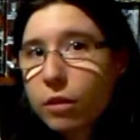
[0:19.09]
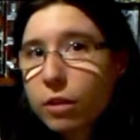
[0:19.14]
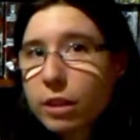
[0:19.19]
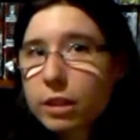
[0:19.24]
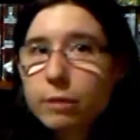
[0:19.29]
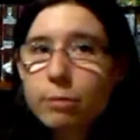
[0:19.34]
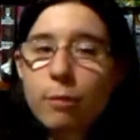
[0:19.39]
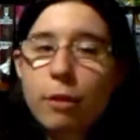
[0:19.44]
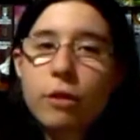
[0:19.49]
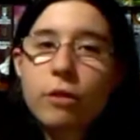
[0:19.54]

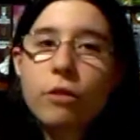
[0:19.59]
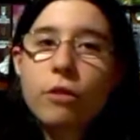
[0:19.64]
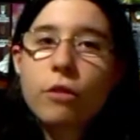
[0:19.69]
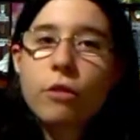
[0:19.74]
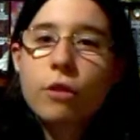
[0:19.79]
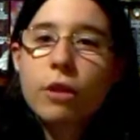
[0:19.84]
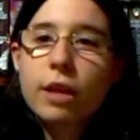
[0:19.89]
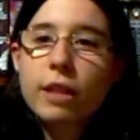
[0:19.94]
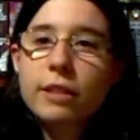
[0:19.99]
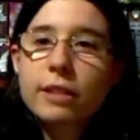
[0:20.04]
this
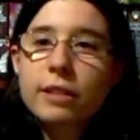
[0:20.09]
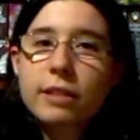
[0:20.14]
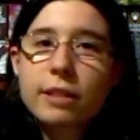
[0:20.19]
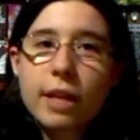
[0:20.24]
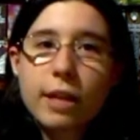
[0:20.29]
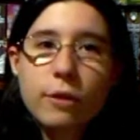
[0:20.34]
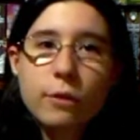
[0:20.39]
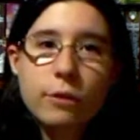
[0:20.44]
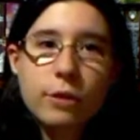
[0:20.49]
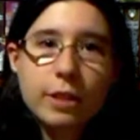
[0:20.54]
month
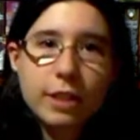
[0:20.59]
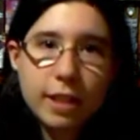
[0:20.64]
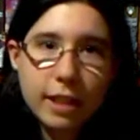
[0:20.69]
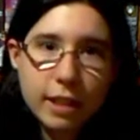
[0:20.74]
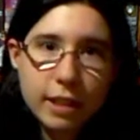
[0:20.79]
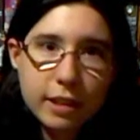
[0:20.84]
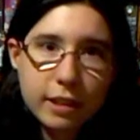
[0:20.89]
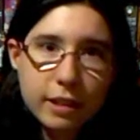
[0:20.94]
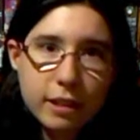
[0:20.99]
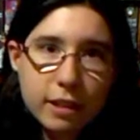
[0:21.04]
instead of
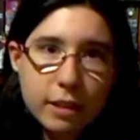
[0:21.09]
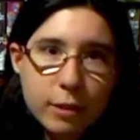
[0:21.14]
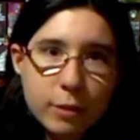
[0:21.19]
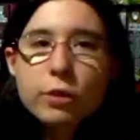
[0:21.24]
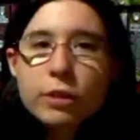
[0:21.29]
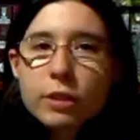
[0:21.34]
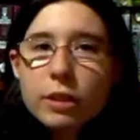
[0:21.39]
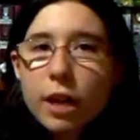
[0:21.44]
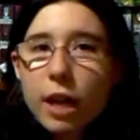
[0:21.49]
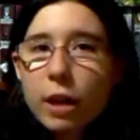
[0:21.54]
6.
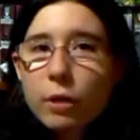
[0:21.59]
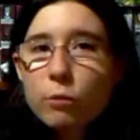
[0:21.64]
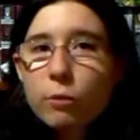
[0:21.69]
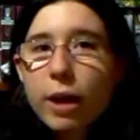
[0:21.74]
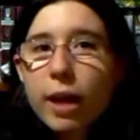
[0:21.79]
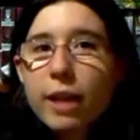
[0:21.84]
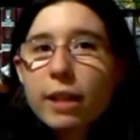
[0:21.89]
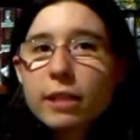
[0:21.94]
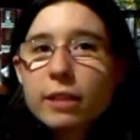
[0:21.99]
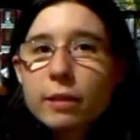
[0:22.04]
First I
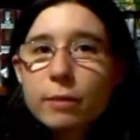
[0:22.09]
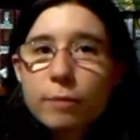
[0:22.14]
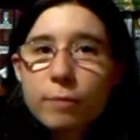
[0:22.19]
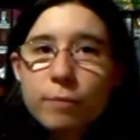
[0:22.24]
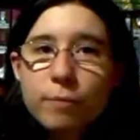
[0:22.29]
read